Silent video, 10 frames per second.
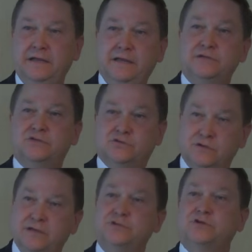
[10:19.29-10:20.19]

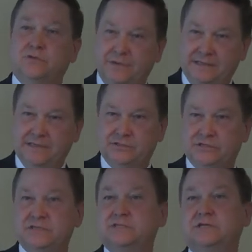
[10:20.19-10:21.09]

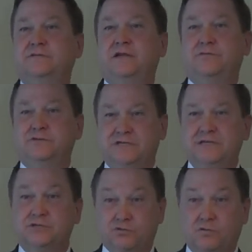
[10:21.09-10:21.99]
interreligious, and the other is
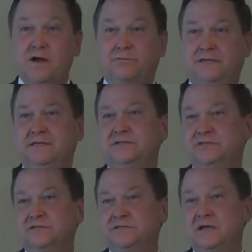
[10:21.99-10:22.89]

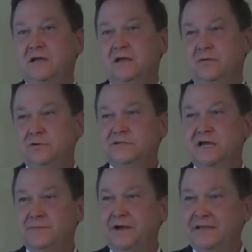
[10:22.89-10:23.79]
intra-religious. We're
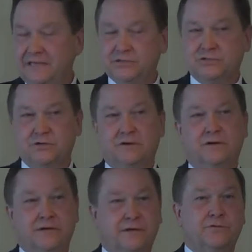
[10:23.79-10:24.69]
talking about
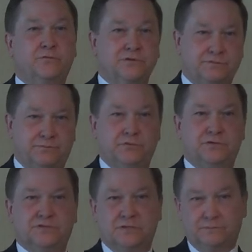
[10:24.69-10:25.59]
in other words,
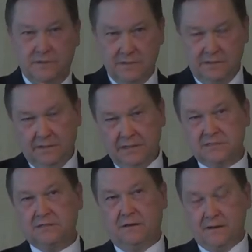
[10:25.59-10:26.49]
Buddhism,
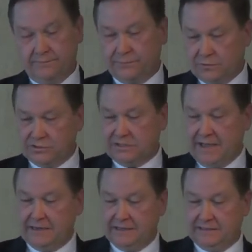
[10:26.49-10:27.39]
Islam,
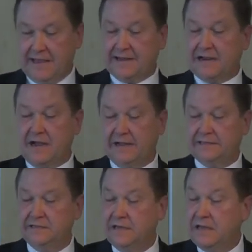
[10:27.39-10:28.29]
Christianity, that
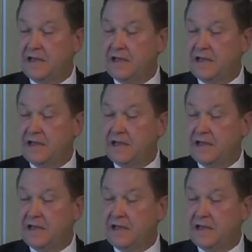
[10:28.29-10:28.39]
kind.